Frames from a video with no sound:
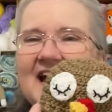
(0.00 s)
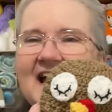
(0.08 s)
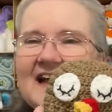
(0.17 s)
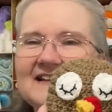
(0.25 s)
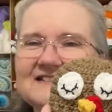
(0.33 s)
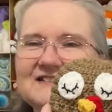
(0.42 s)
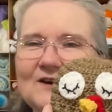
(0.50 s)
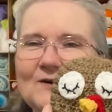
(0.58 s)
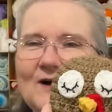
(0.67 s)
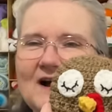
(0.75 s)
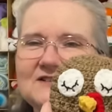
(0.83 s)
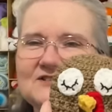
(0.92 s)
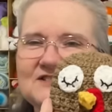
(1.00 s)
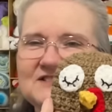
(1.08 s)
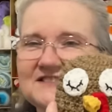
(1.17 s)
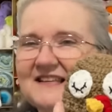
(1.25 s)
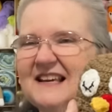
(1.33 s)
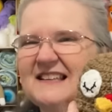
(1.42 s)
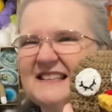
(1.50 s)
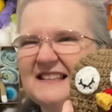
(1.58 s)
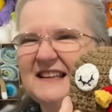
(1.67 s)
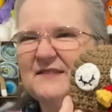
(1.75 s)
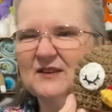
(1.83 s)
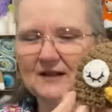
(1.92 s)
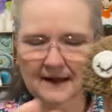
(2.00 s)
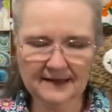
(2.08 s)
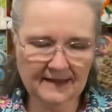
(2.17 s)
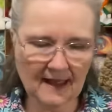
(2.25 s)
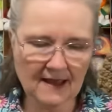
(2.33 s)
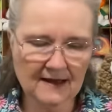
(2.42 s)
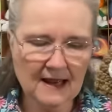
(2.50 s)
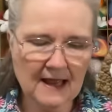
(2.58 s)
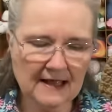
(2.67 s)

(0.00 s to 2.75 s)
And so I just decided to leave it like that.